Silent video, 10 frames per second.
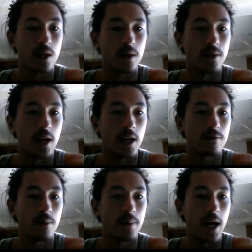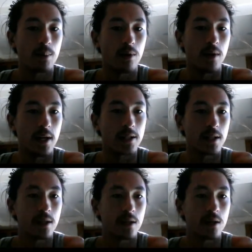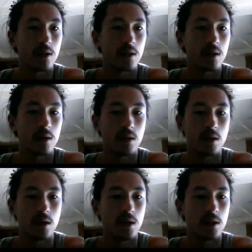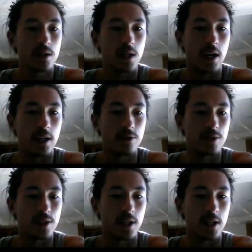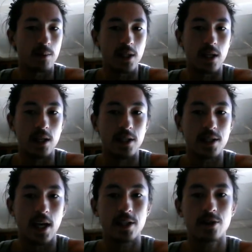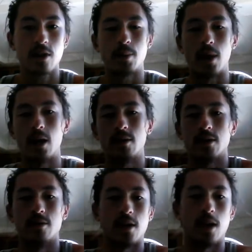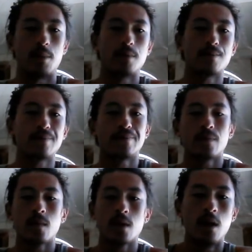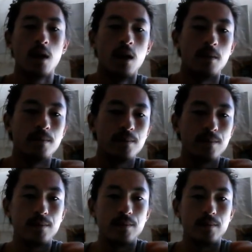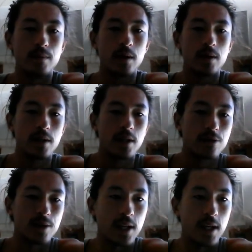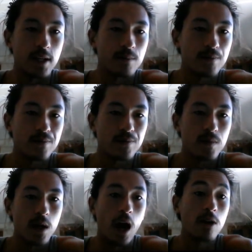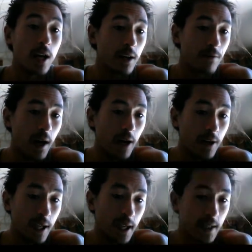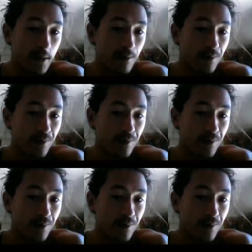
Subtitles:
And then from that point, it's kind of interesting because any sort of pirate goes up. Interesting. I like Fire Cannon.